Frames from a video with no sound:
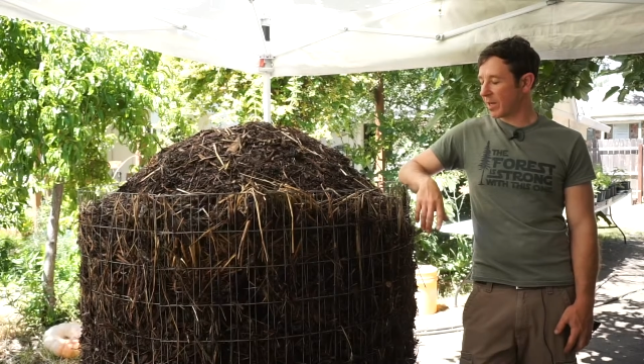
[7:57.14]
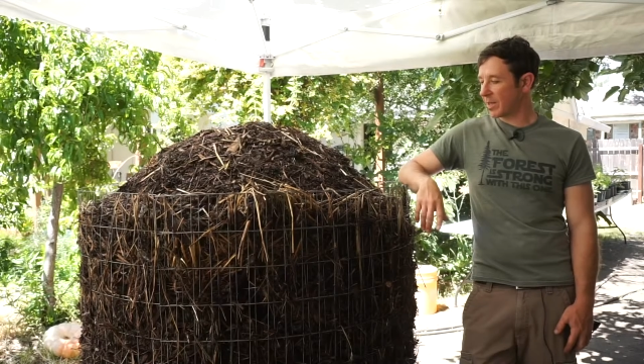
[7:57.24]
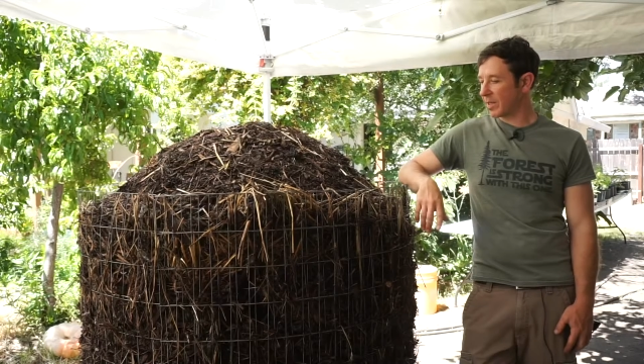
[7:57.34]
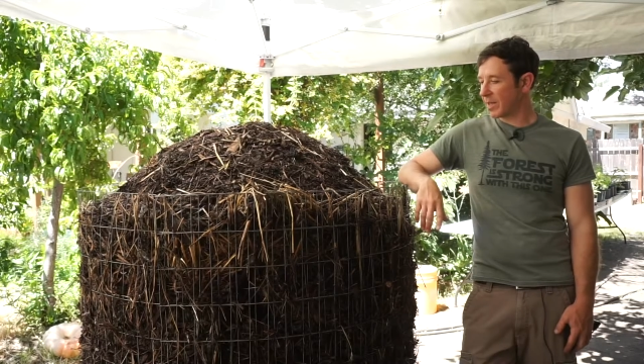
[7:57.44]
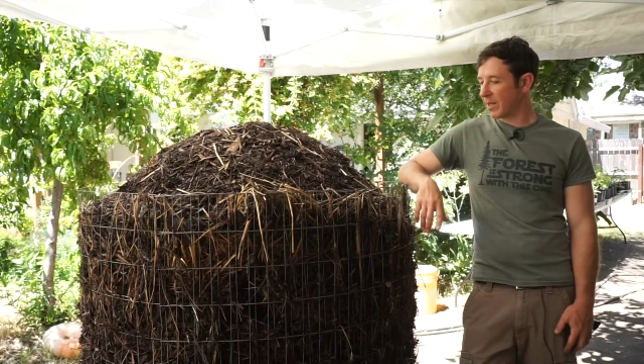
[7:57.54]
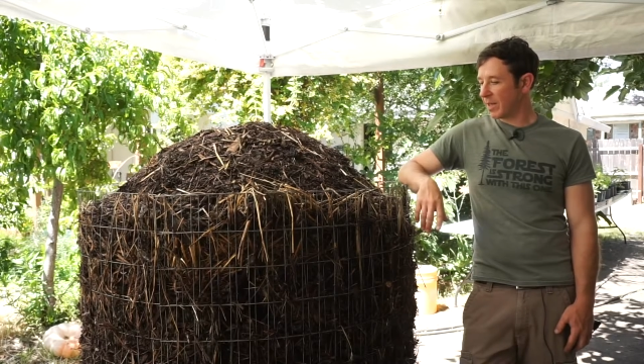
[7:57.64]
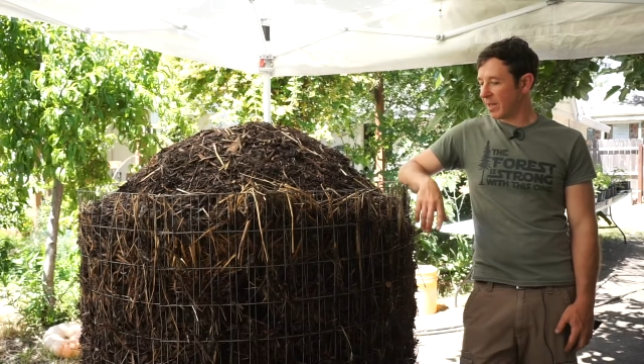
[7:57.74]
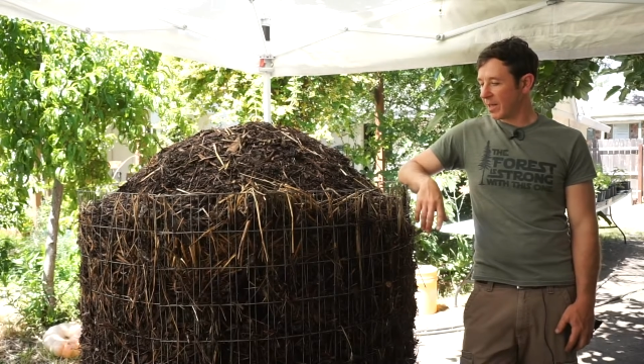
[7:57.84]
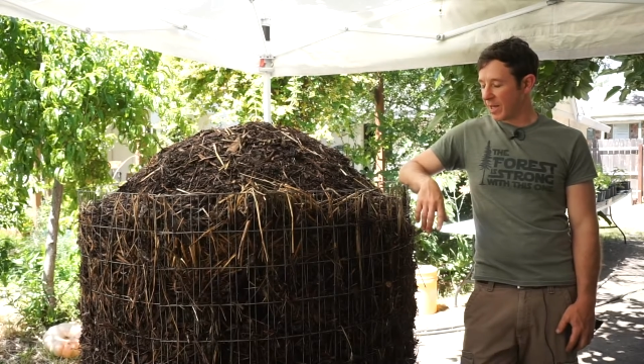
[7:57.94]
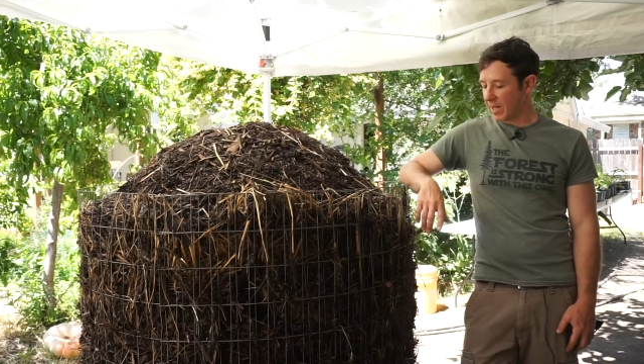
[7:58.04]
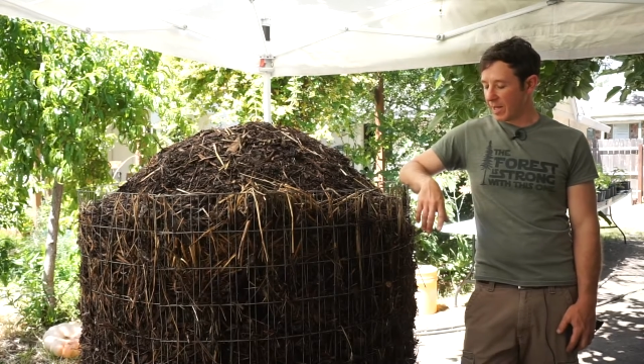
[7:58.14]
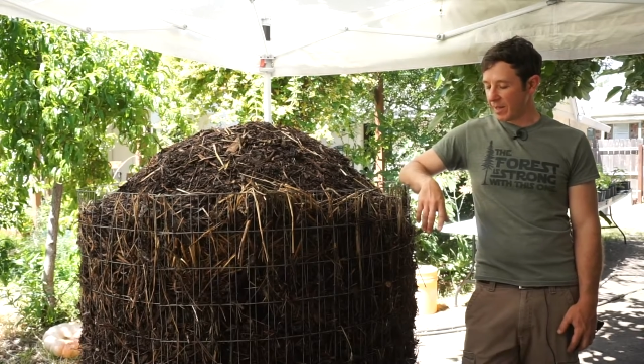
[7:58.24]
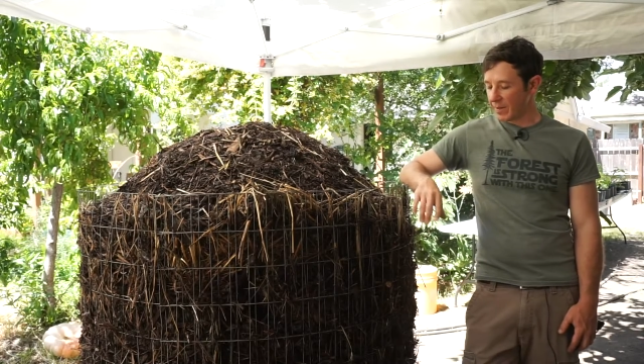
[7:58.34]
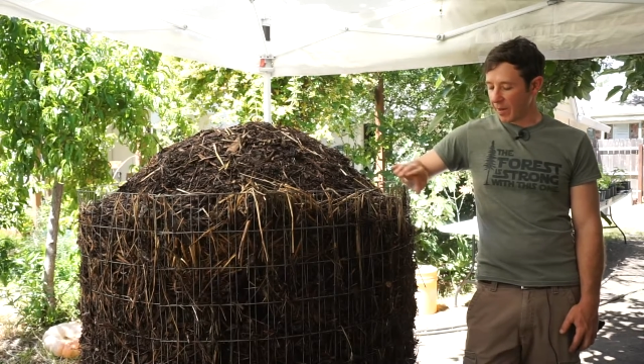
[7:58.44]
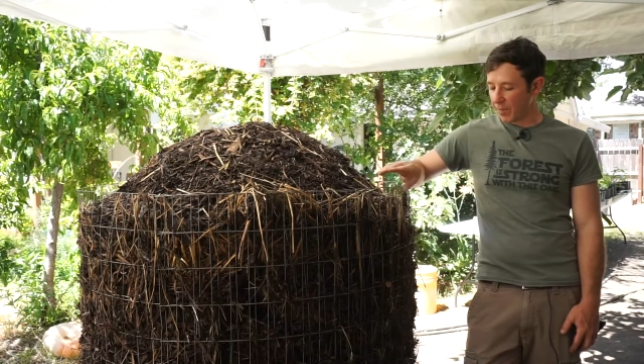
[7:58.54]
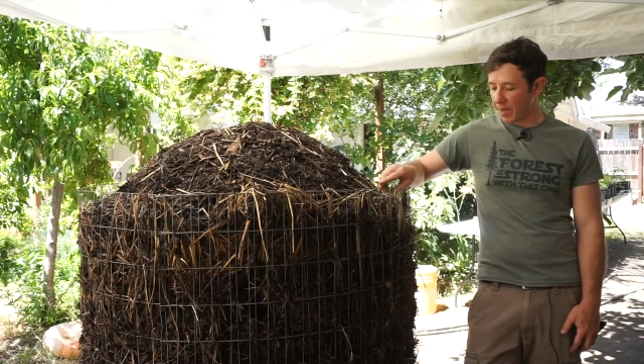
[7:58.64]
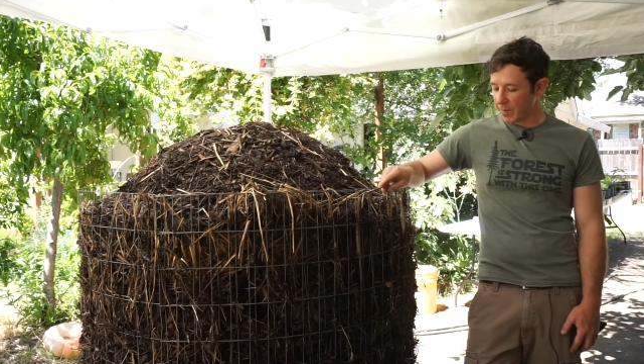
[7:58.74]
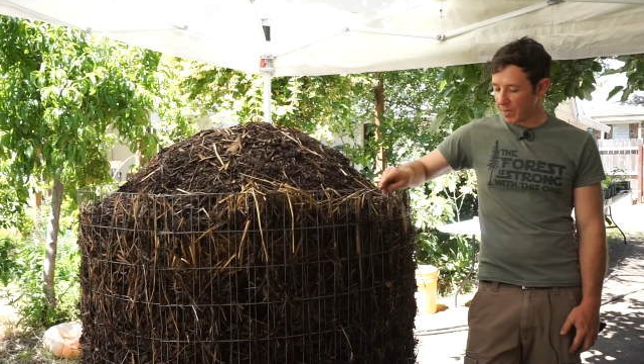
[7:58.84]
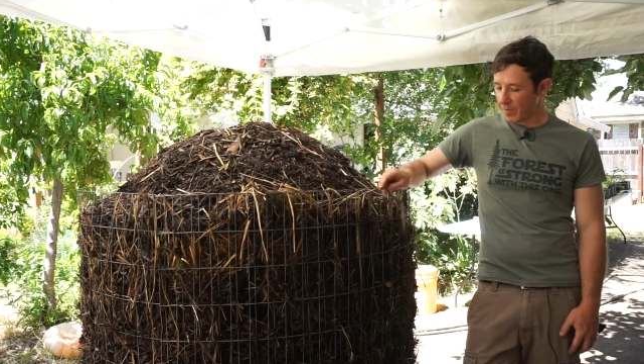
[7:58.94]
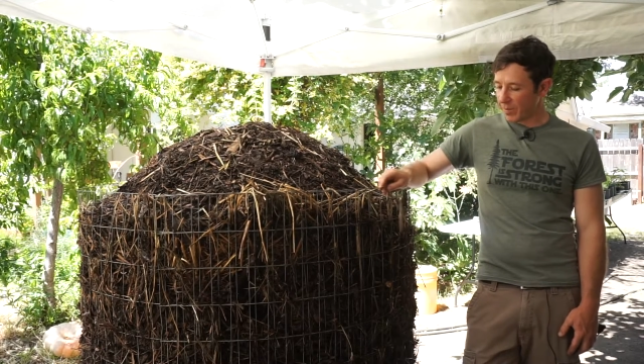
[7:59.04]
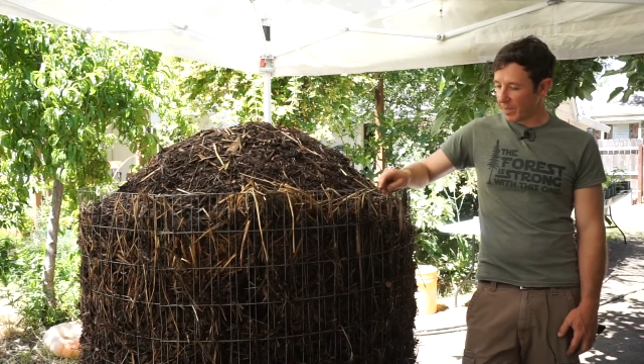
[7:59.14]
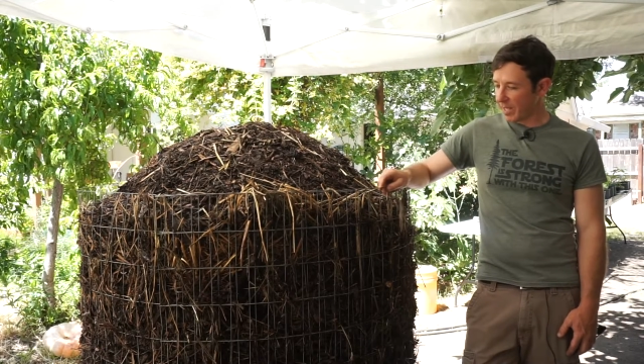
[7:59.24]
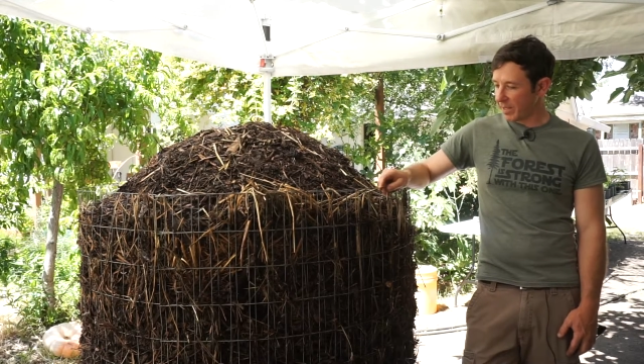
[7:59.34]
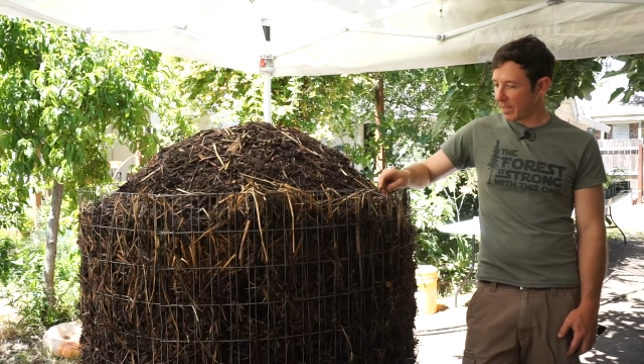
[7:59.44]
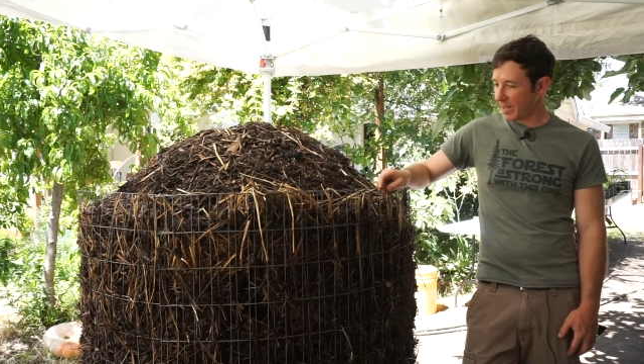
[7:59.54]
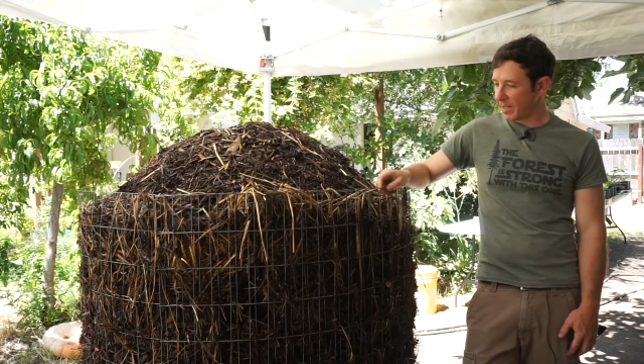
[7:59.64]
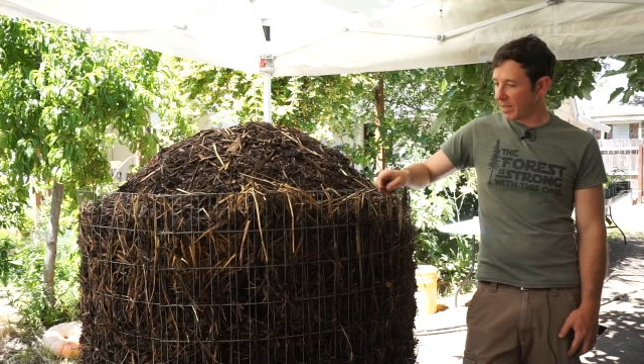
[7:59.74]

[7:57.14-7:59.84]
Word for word: and and I, uh, like what I've been doing lately